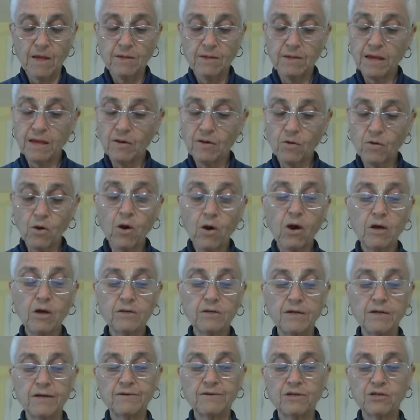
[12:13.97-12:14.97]
They are
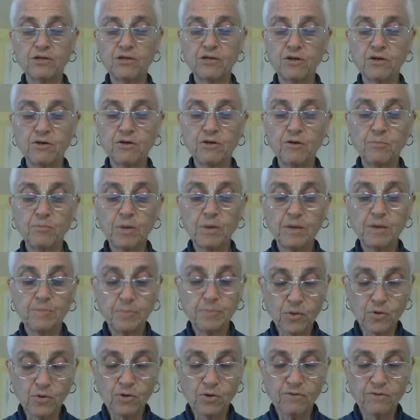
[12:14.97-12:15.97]
all understood to be
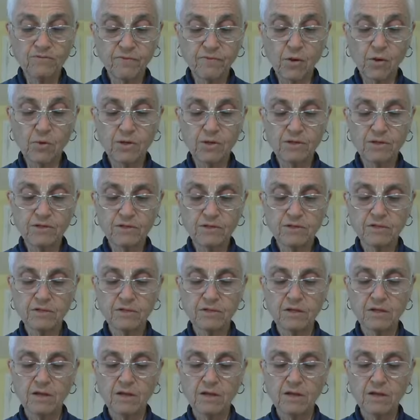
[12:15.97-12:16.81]
pure devotees,